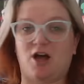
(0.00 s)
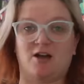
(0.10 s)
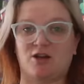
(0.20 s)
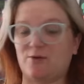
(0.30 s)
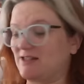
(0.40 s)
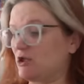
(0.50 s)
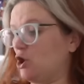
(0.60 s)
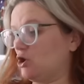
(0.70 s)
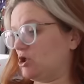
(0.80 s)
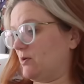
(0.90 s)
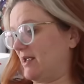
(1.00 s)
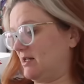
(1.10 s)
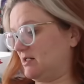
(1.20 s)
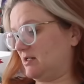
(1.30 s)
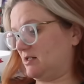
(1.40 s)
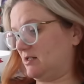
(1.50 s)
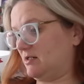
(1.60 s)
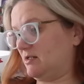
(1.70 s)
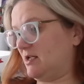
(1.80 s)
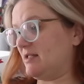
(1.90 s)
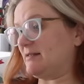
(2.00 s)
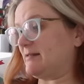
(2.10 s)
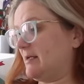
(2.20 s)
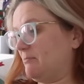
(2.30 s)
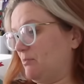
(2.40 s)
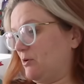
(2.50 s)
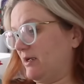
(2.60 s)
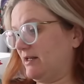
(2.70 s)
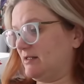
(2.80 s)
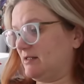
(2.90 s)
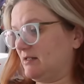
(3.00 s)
I know it's got to end at some point.